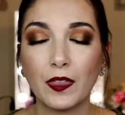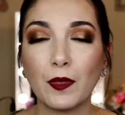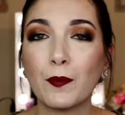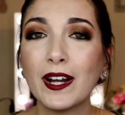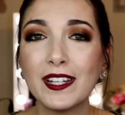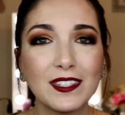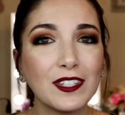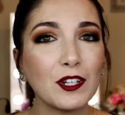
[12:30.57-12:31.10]
The
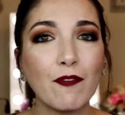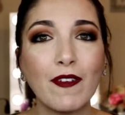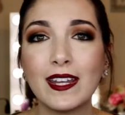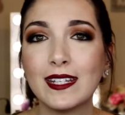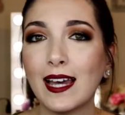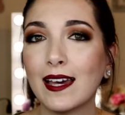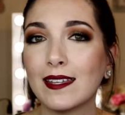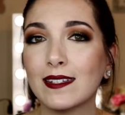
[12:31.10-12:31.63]
prices are
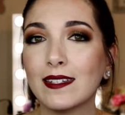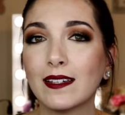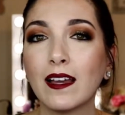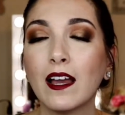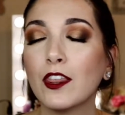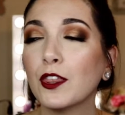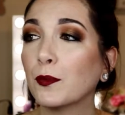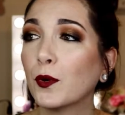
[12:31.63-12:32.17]
fantastic,
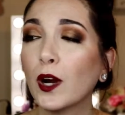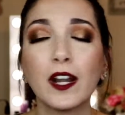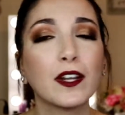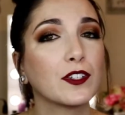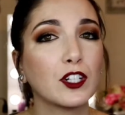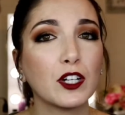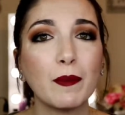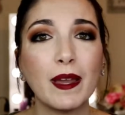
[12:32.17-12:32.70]
the
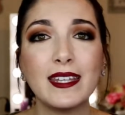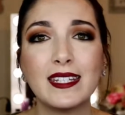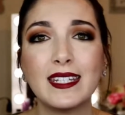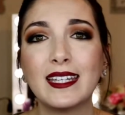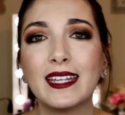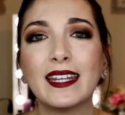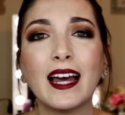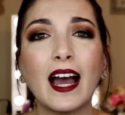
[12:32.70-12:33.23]
products are
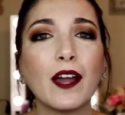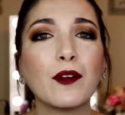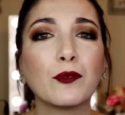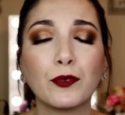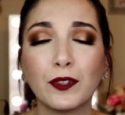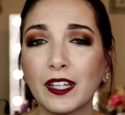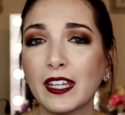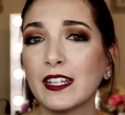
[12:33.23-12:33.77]
amazing, and I
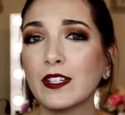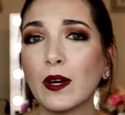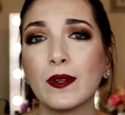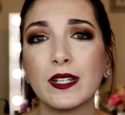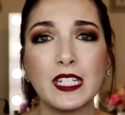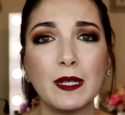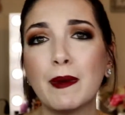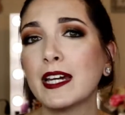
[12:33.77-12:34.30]
really
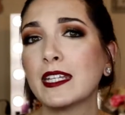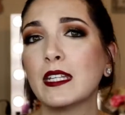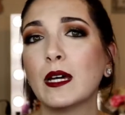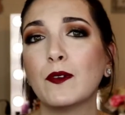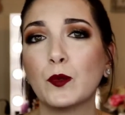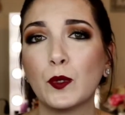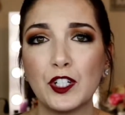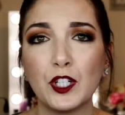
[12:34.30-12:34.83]
don't see
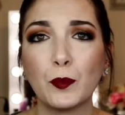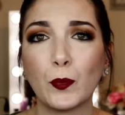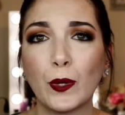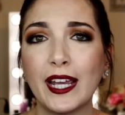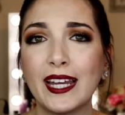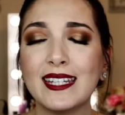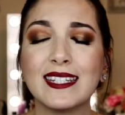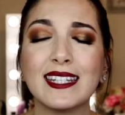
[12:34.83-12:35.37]
myself switching
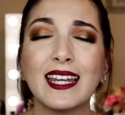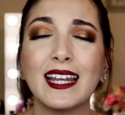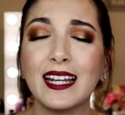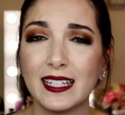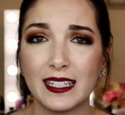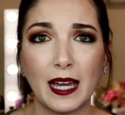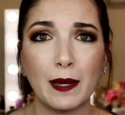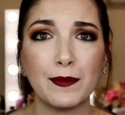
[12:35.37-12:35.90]
brands
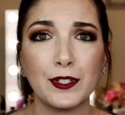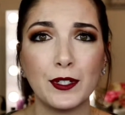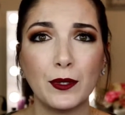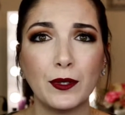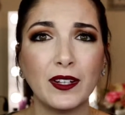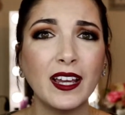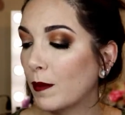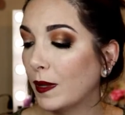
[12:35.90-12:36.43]
anytime
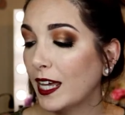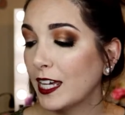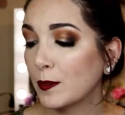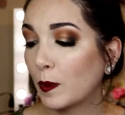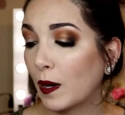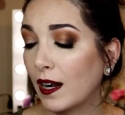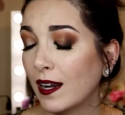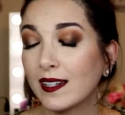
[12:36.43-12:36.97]
soon. And my last
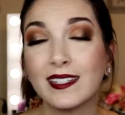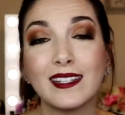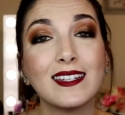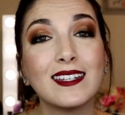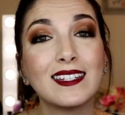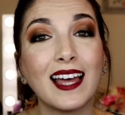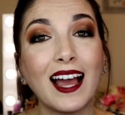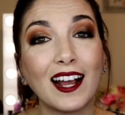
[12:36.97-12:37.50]
product
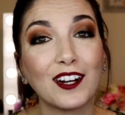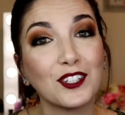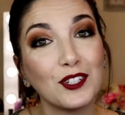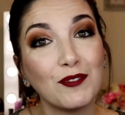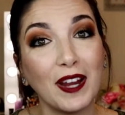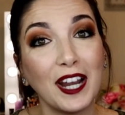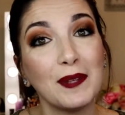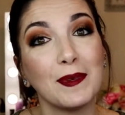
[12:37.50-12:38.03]
is actually
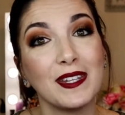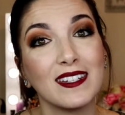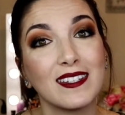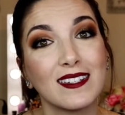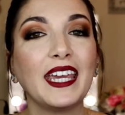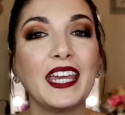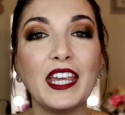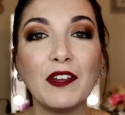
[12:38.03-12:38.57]

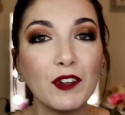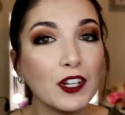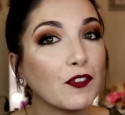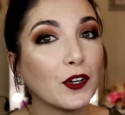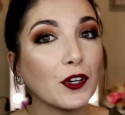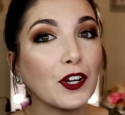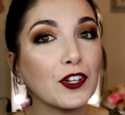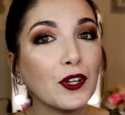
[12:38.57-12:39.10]
vitamins. Even if
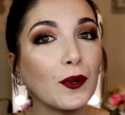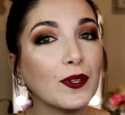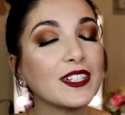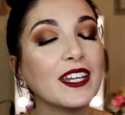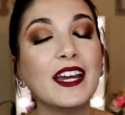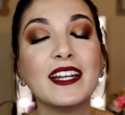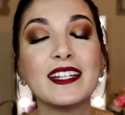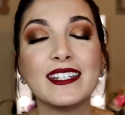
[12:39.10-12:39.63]
you're an adult,
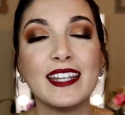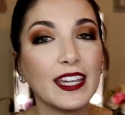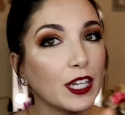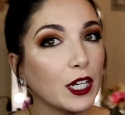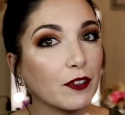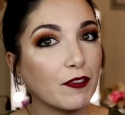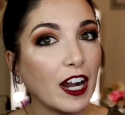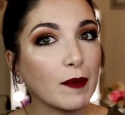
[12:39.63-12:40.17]
taking
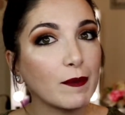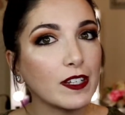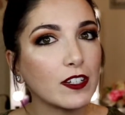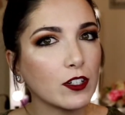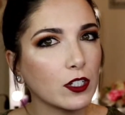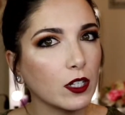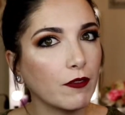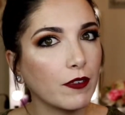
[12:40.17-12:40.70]
your vitamins are
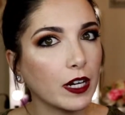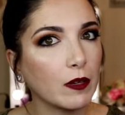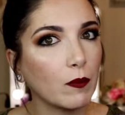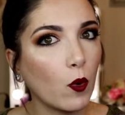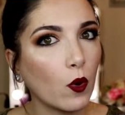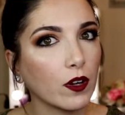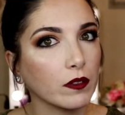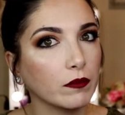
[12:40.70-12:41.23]
still very
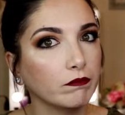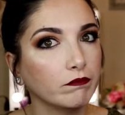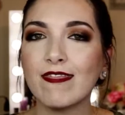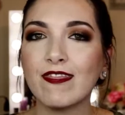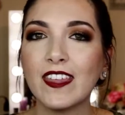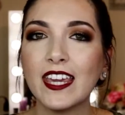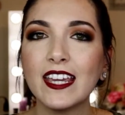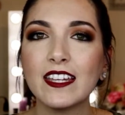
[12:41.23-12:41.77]
important.
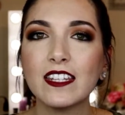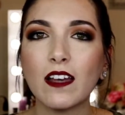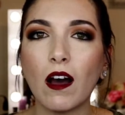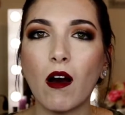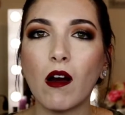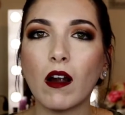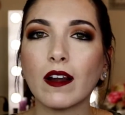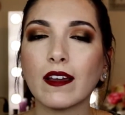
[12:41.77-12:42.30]
These
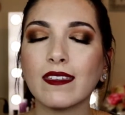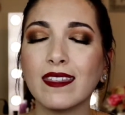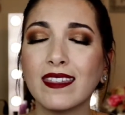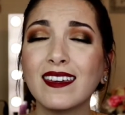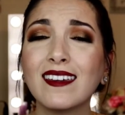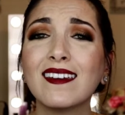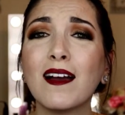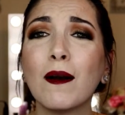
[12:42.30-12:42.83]
are
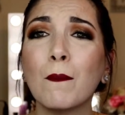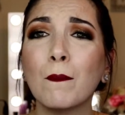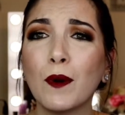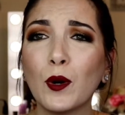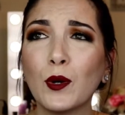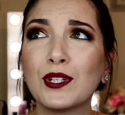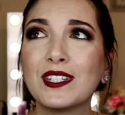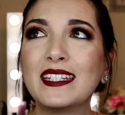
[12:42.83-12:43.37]
the
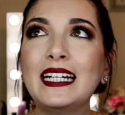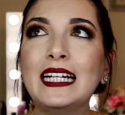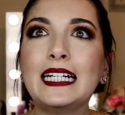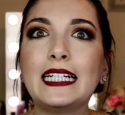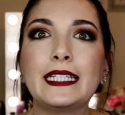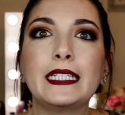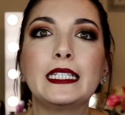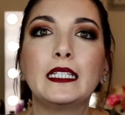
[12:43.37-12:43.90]
most
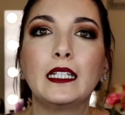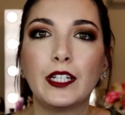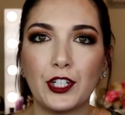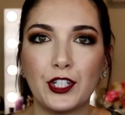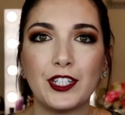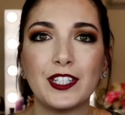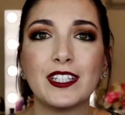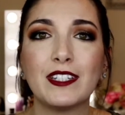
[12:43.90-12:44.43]

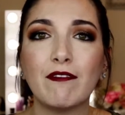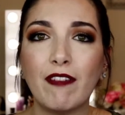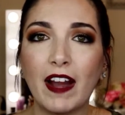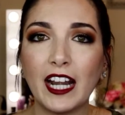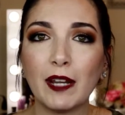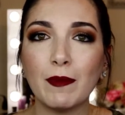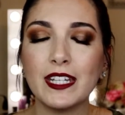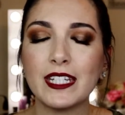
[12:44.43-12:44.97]
delicious
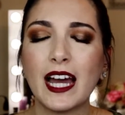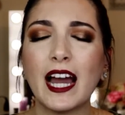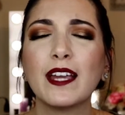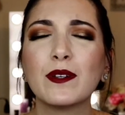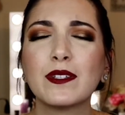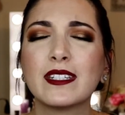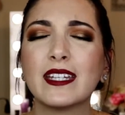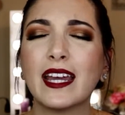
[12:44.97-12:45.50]
vitamins. I
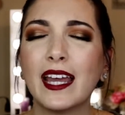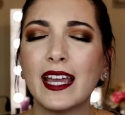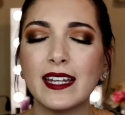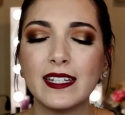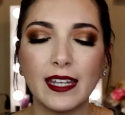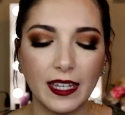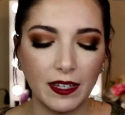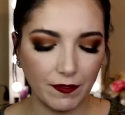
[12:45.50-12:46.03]
used to hate
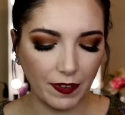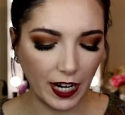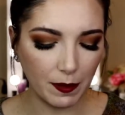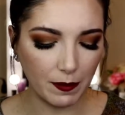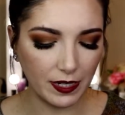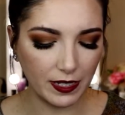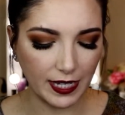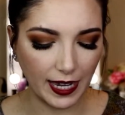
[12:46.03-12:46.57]
taking
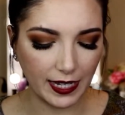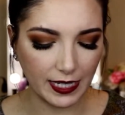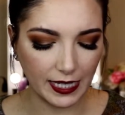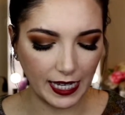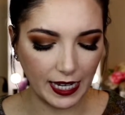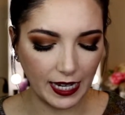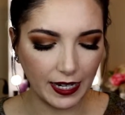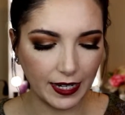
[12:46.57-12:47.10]
vitamins as a
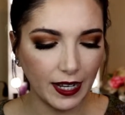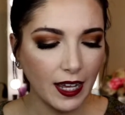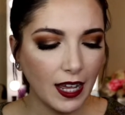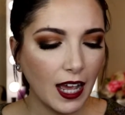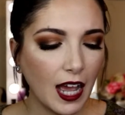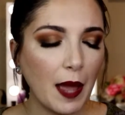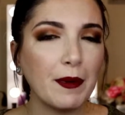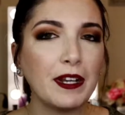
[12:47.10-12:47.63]
kid.
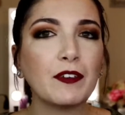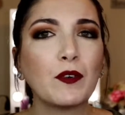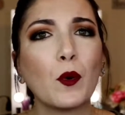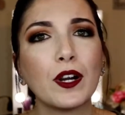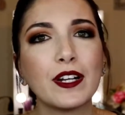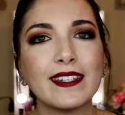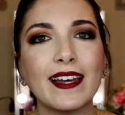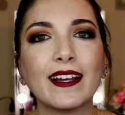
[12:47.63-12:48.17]
I mean, of
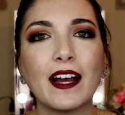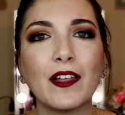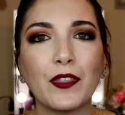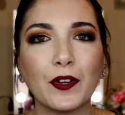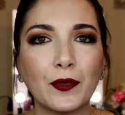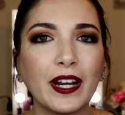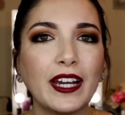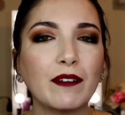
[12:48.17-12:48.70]
course, I got the
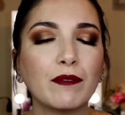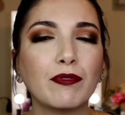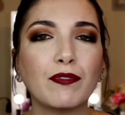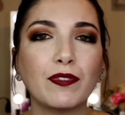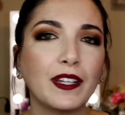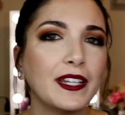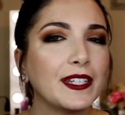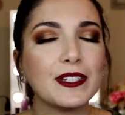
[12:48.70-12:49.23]
great
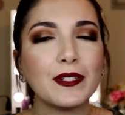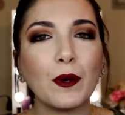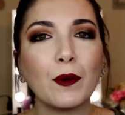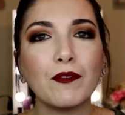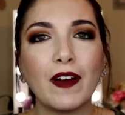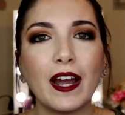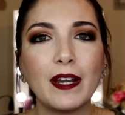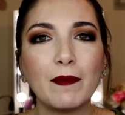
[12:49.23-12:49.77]
Flintstone
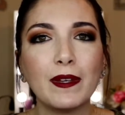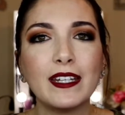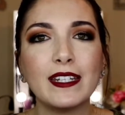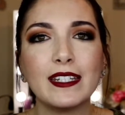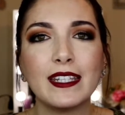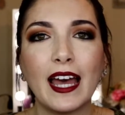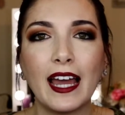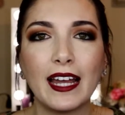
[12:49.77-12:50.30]
vitamins
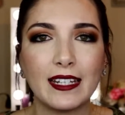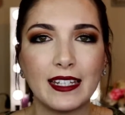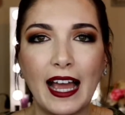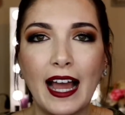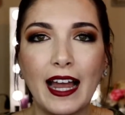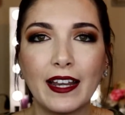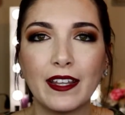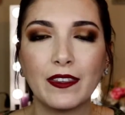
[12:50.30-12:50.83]
that
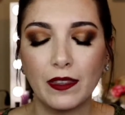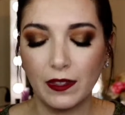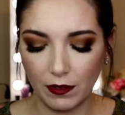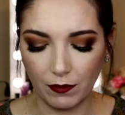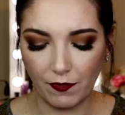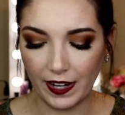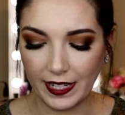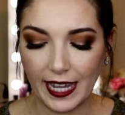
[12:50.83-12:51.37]
had the
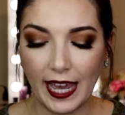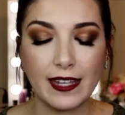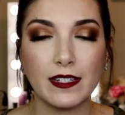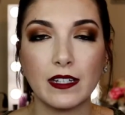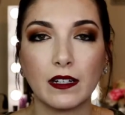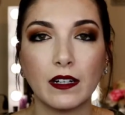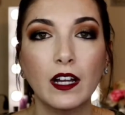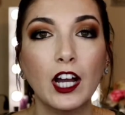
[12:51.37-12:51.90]

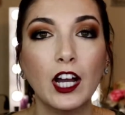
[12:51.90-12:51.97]
fantastic